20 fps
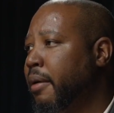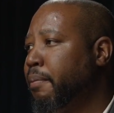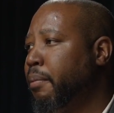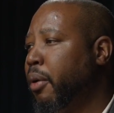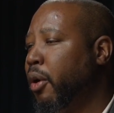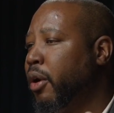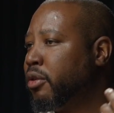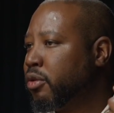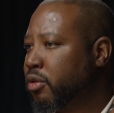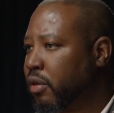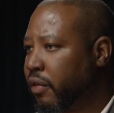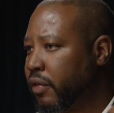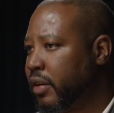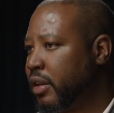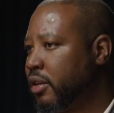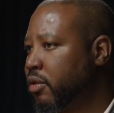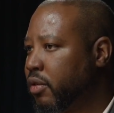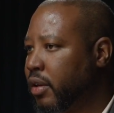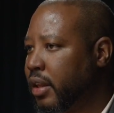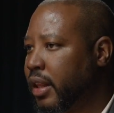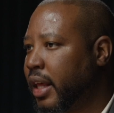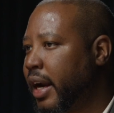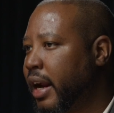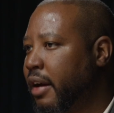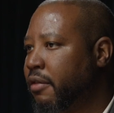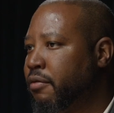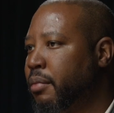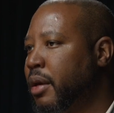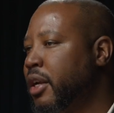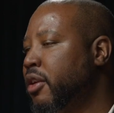points of history that
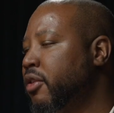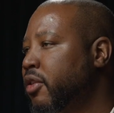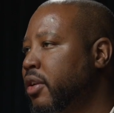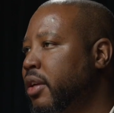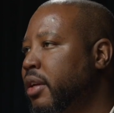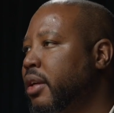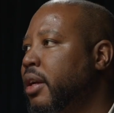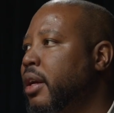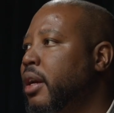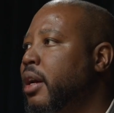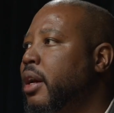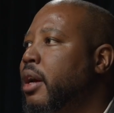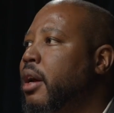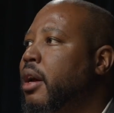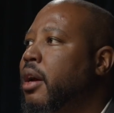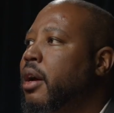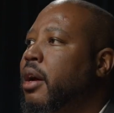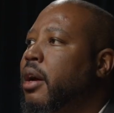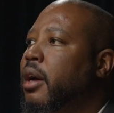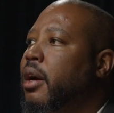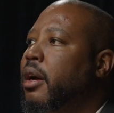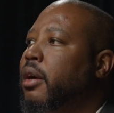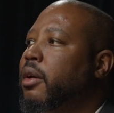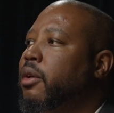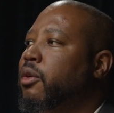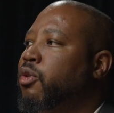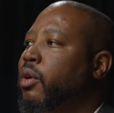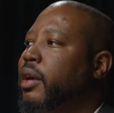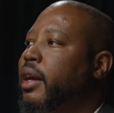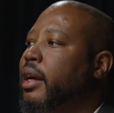I've mentioned,
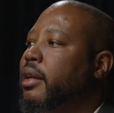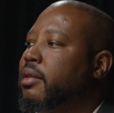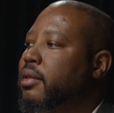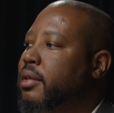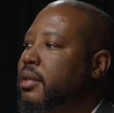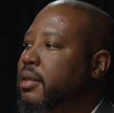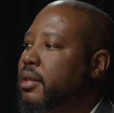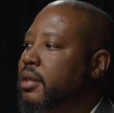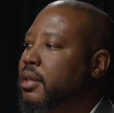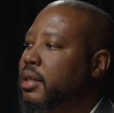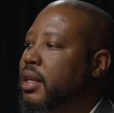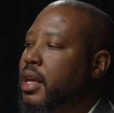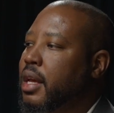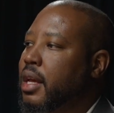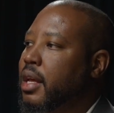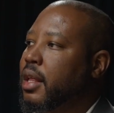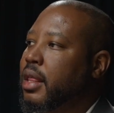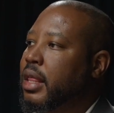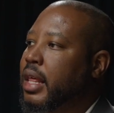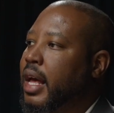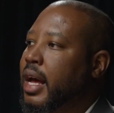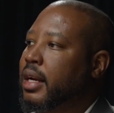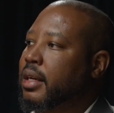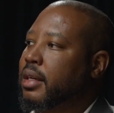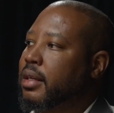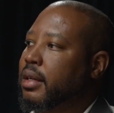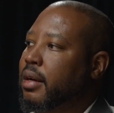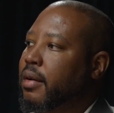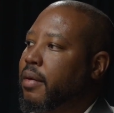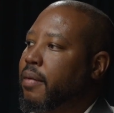you can see
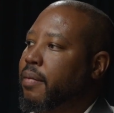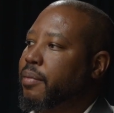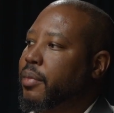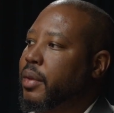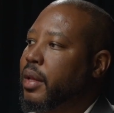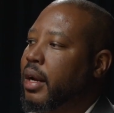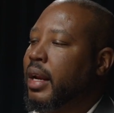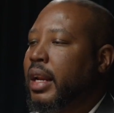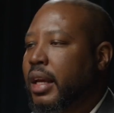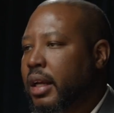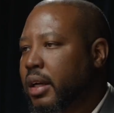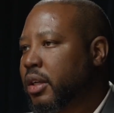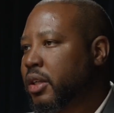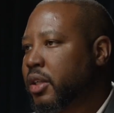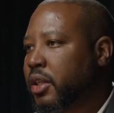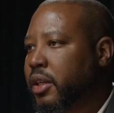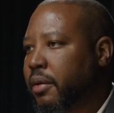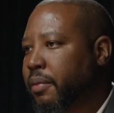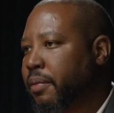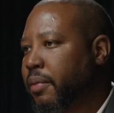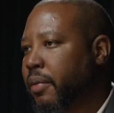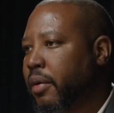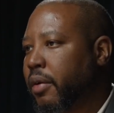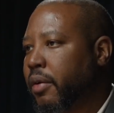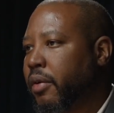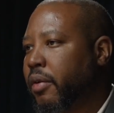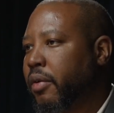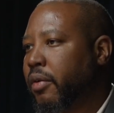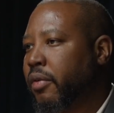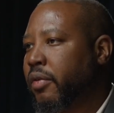that leadership
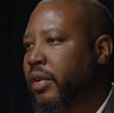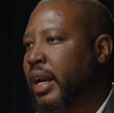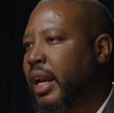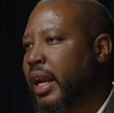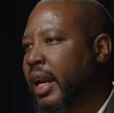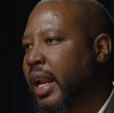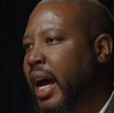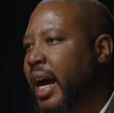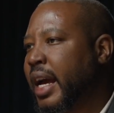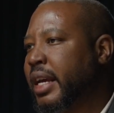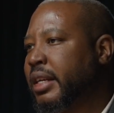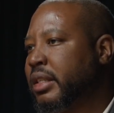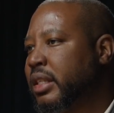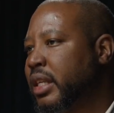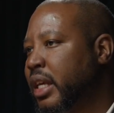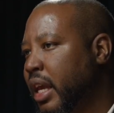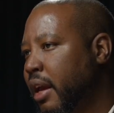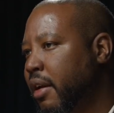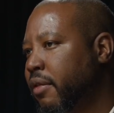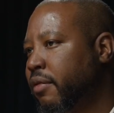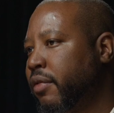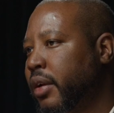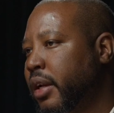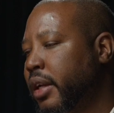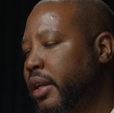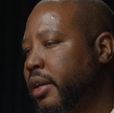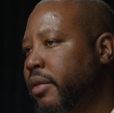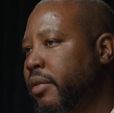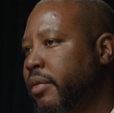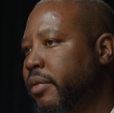relies heavily